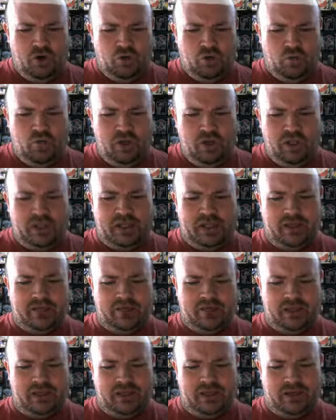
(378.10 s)
Really,
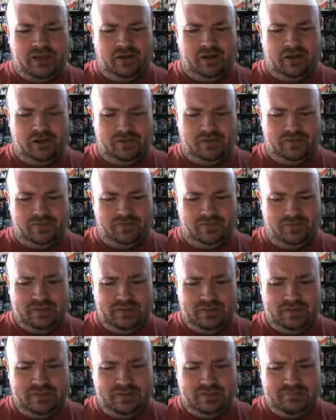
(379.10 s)
given the
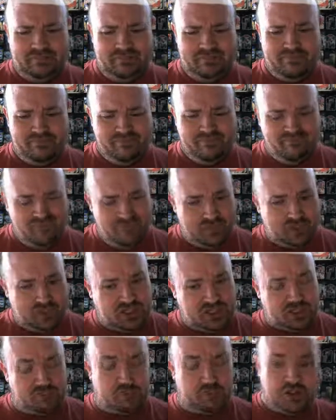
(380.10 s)

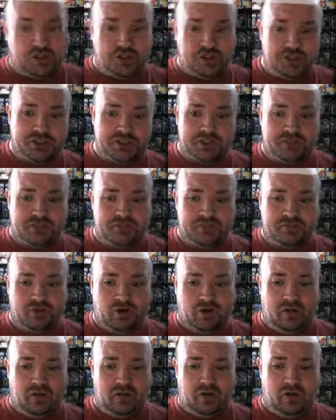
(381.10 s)
sparse
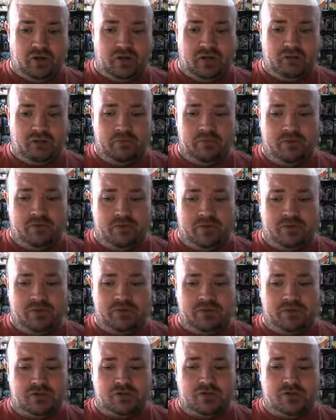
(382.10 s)
audio capabilities
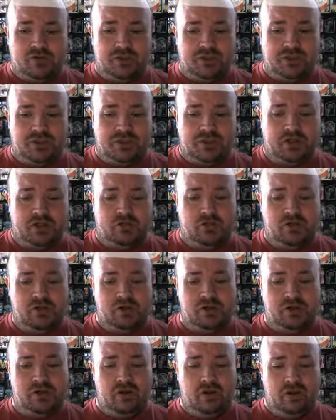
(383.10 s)
of the 2600,
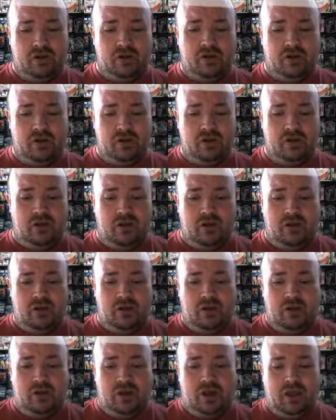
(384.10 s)

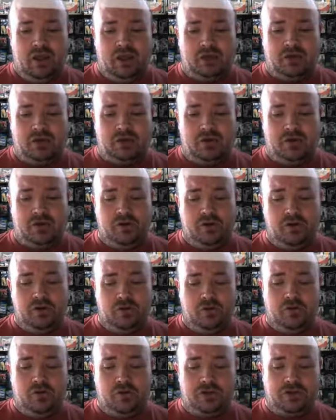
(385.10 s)
as audio
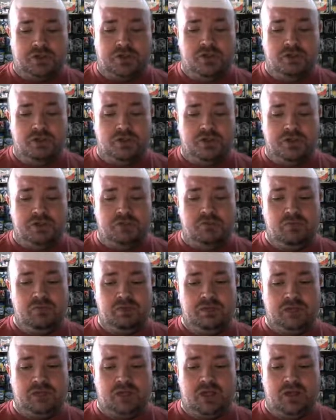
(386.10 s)
ports go, this
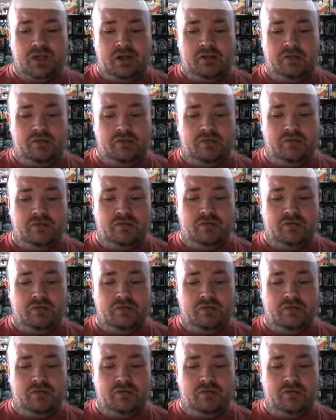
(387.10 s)
one's kind of,